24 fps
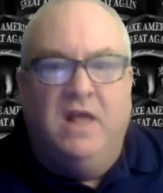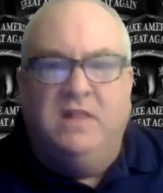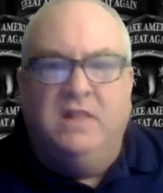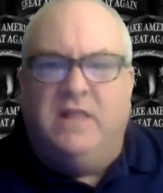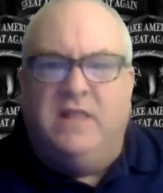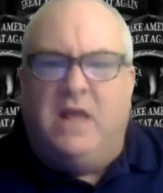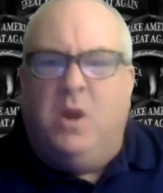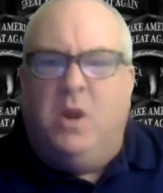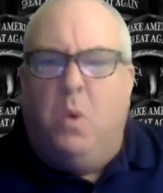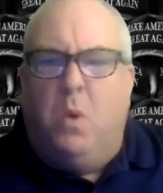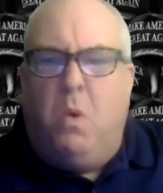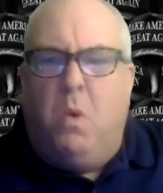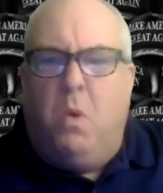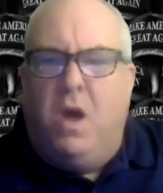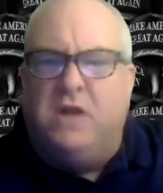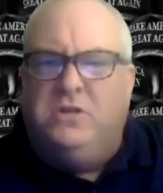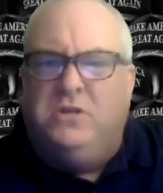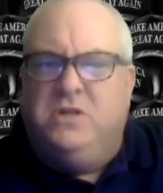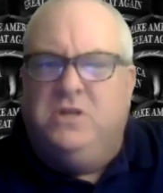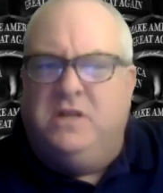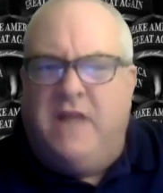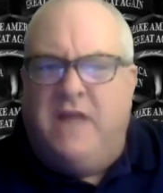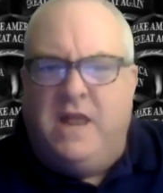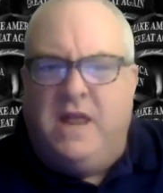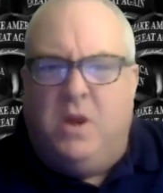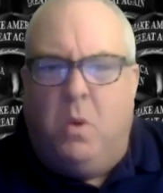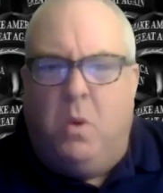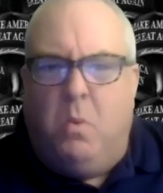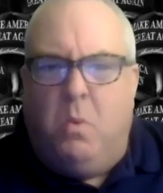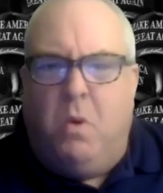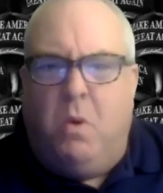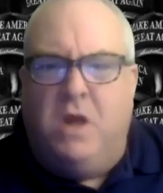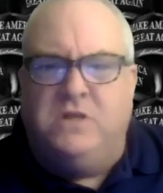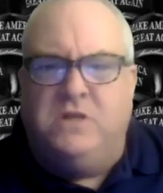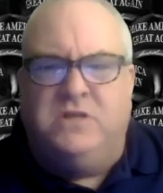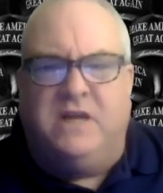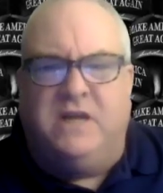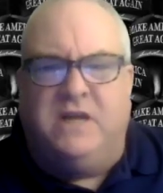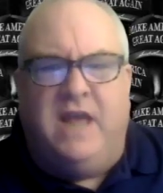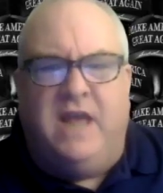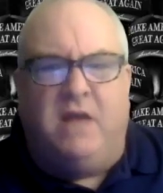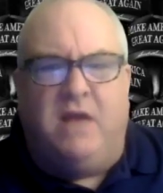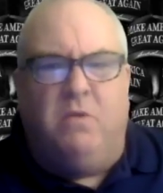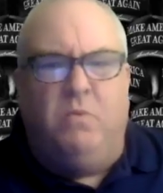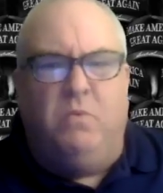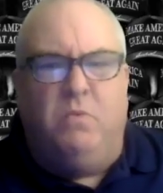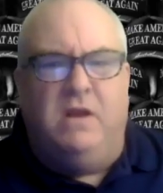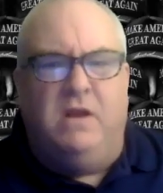They don't want to
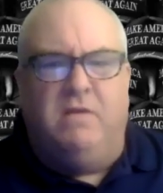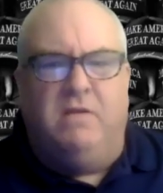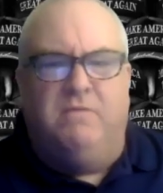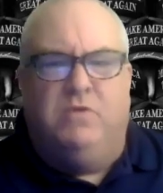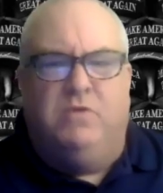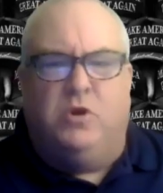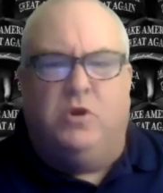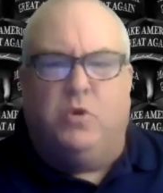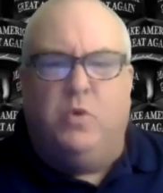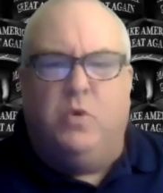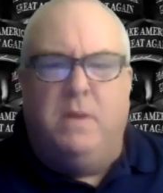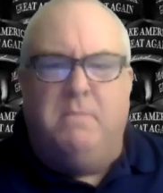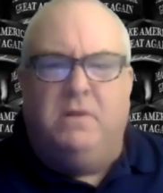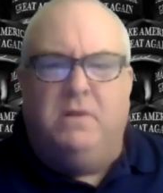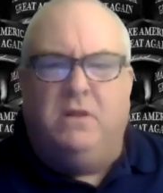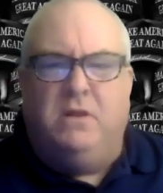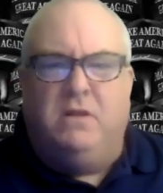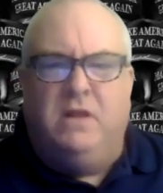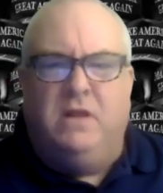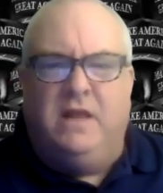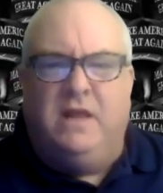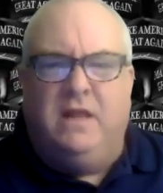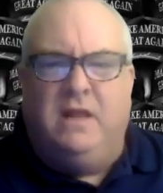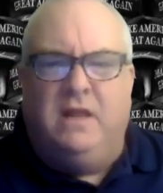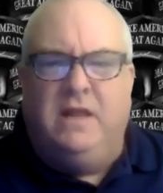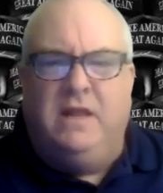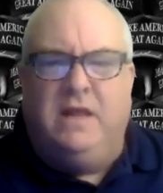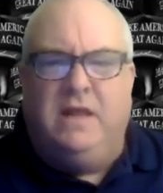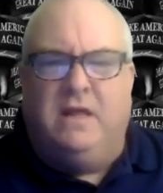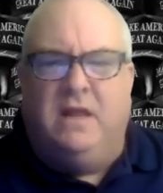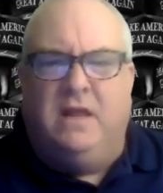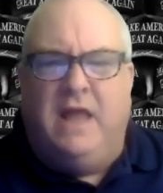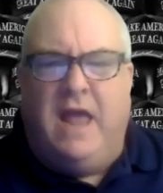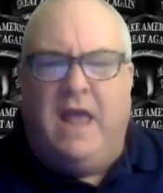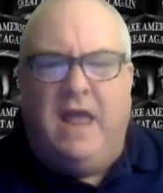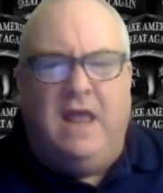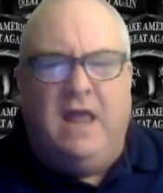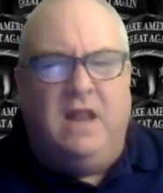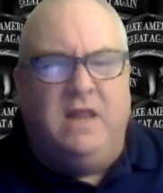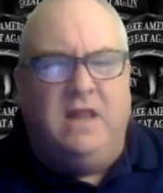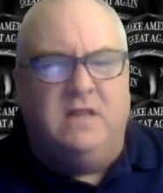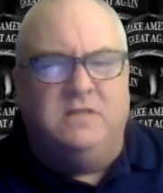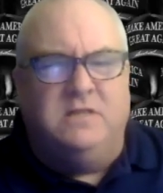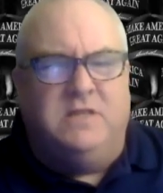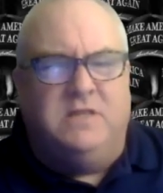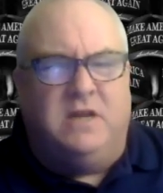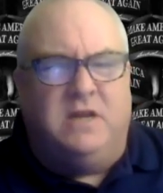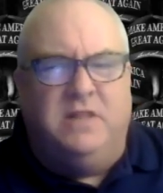get rid of criminal illegal
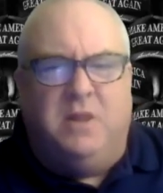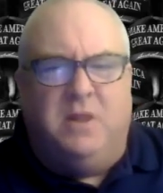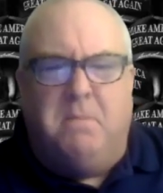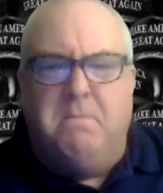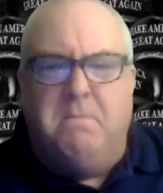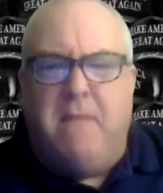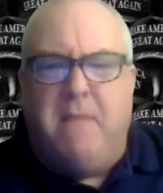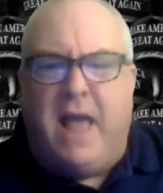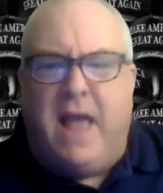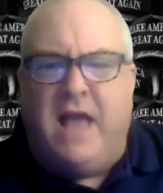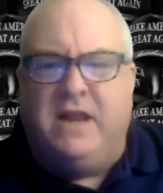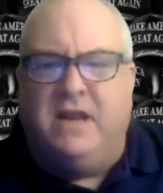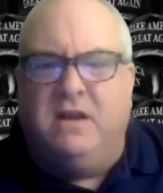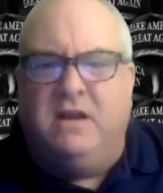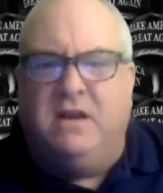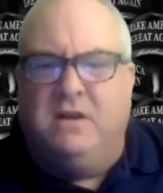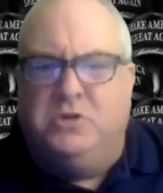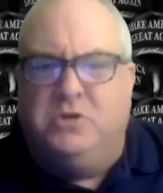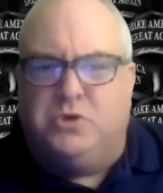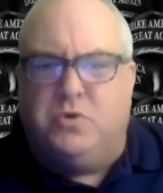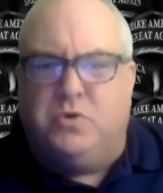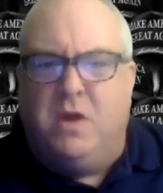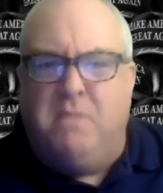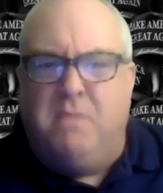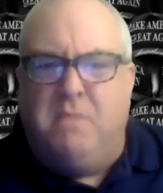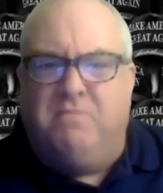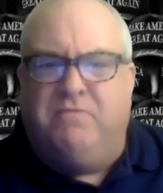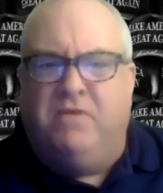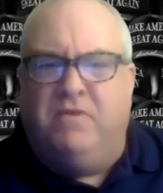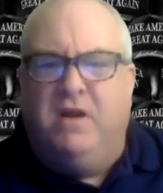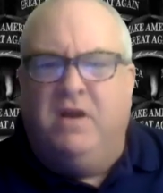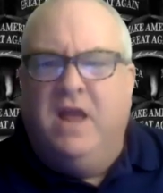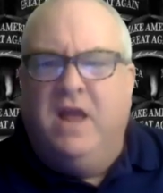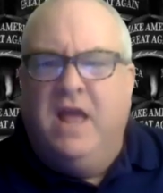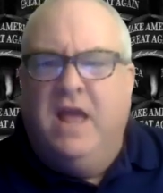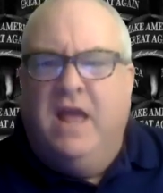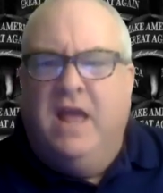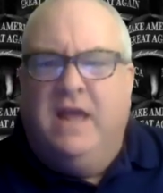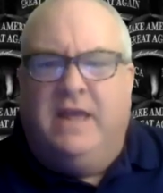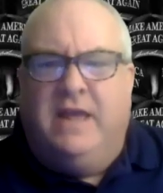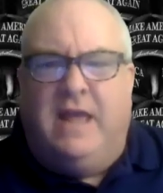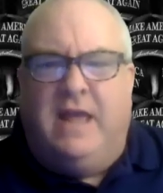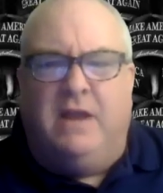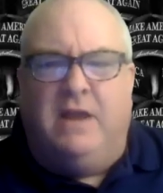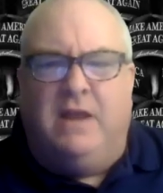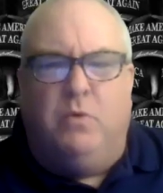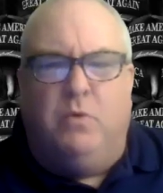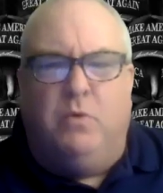aliens. They're mad at Trump for
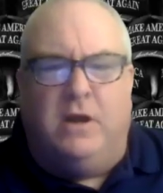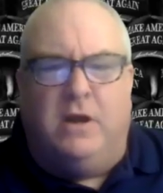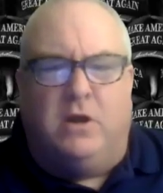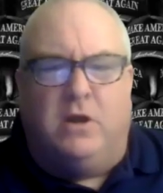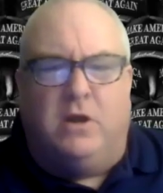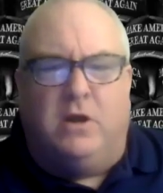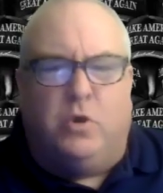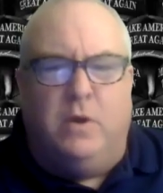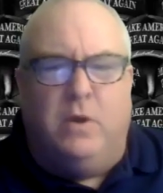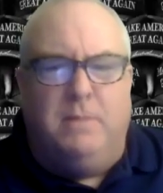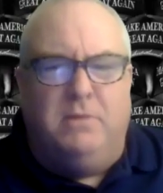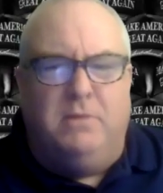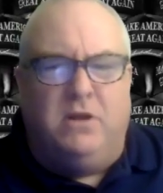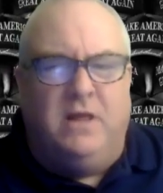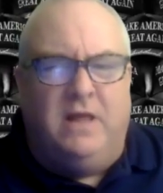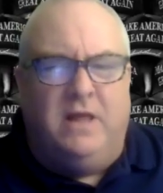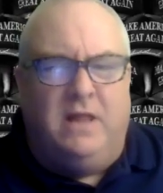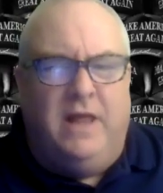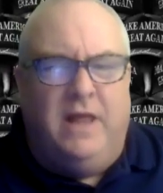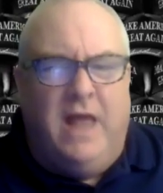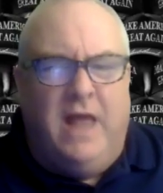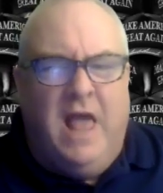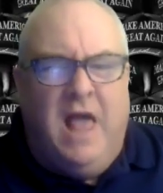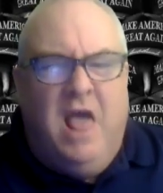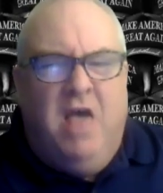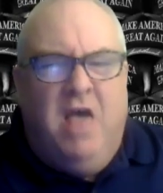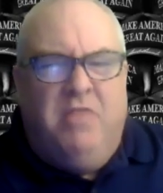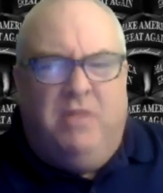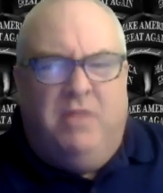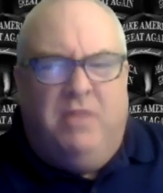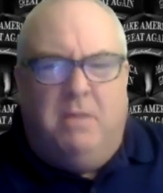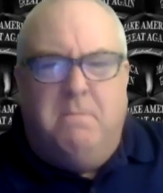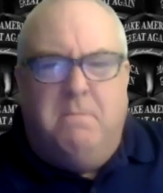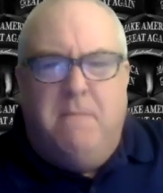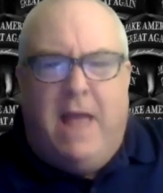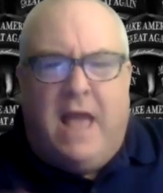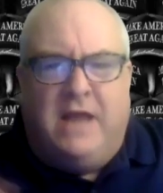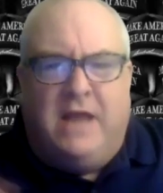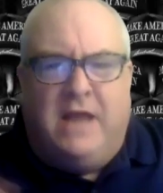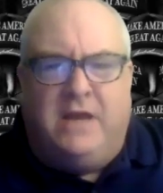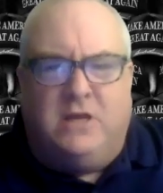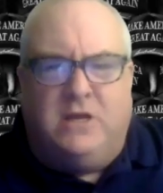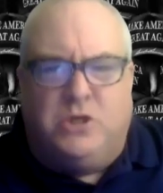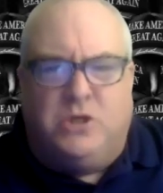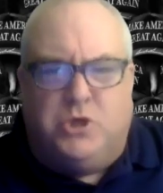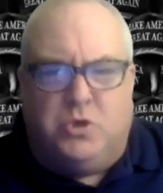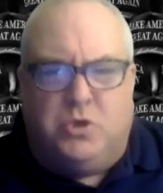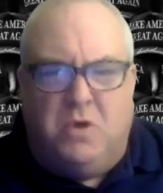getting rid of criminal aliens. They're mad
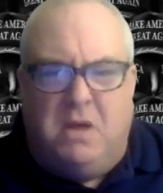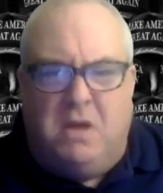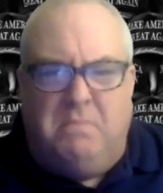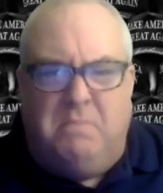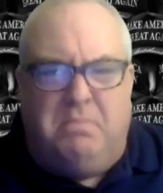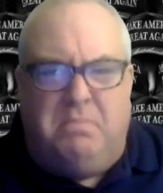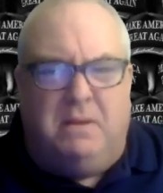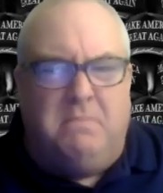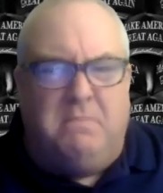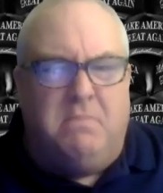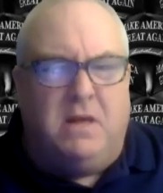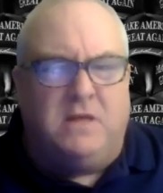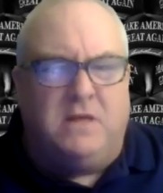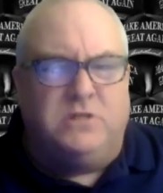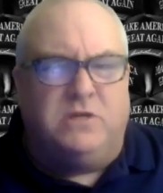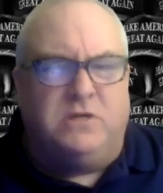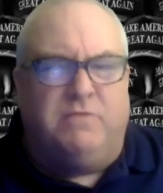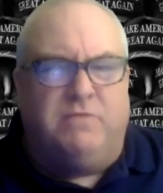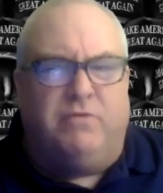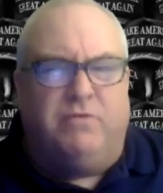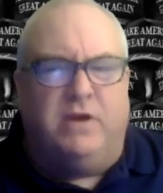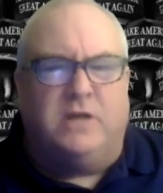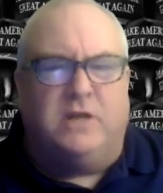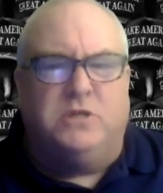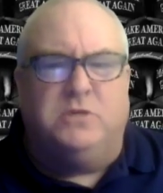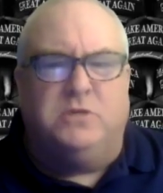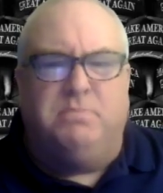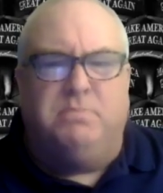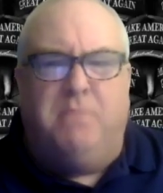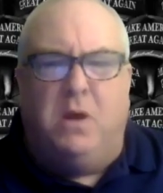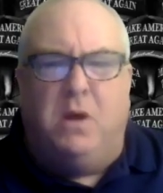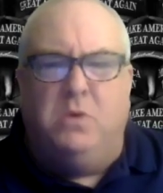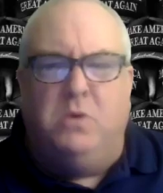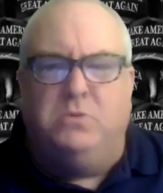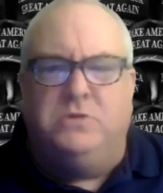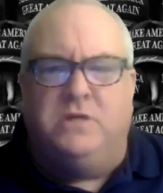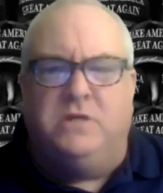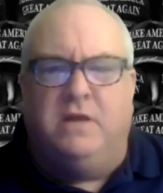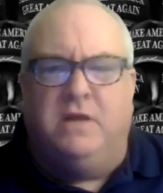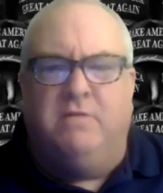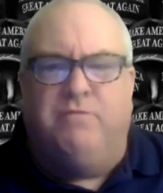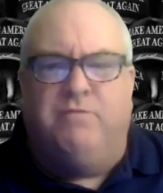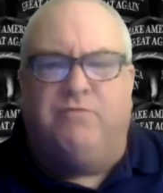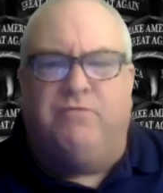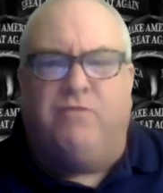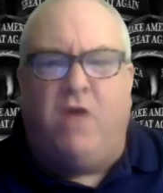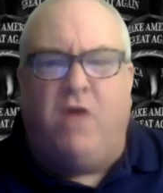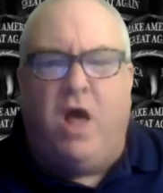at Trump and Musk for exposing
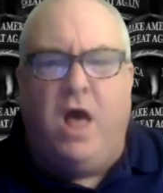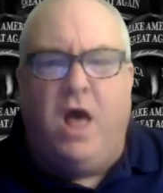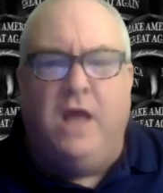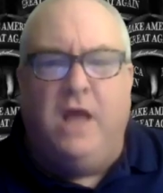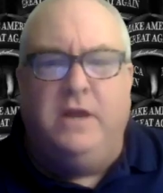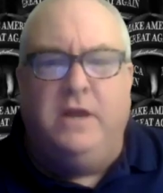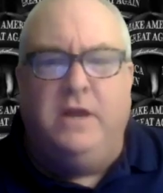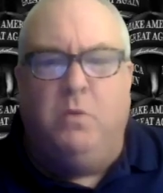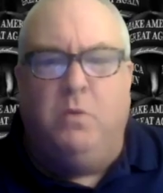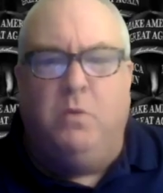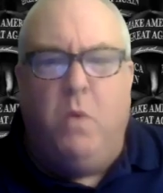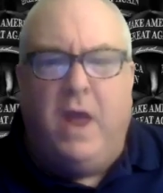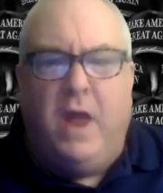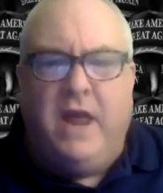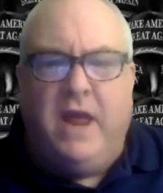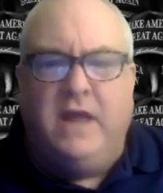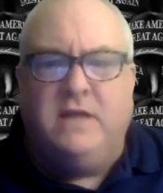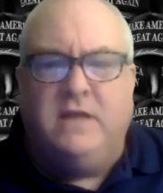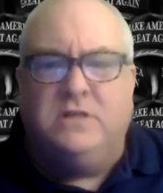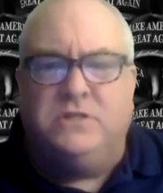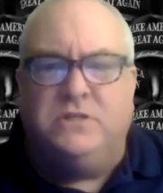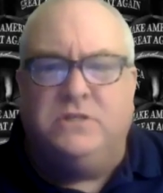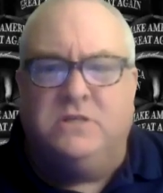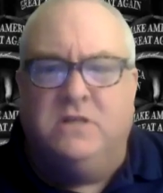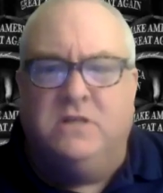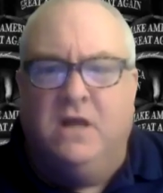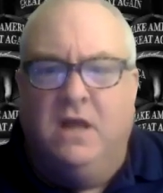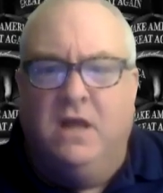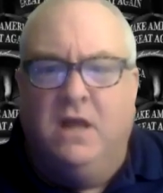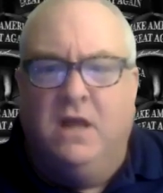fraud and waste.